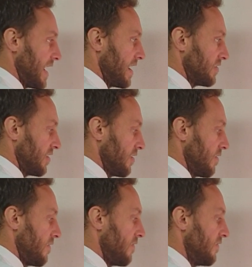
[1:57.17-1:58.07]
as
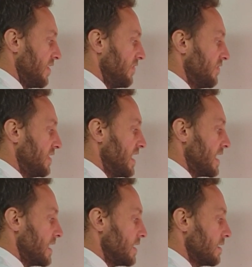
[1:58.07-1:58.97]

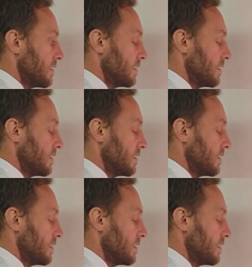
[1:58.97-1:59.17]
15